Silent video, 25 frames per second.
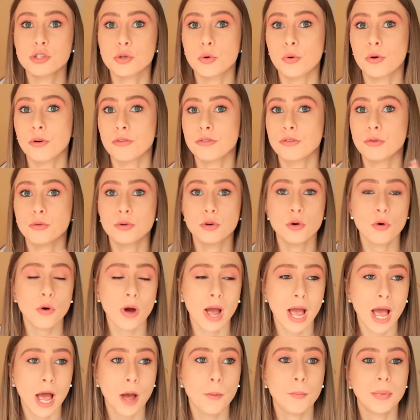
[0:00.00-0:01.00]
or if you're not
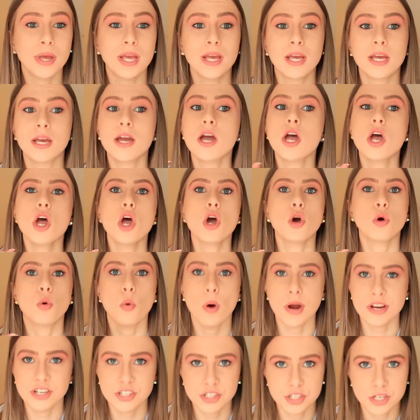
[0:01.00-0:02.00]
happy,
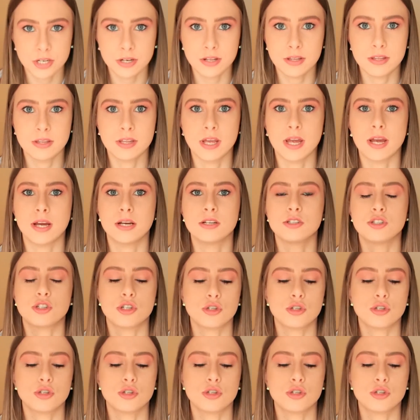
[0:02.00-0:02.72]
question the things.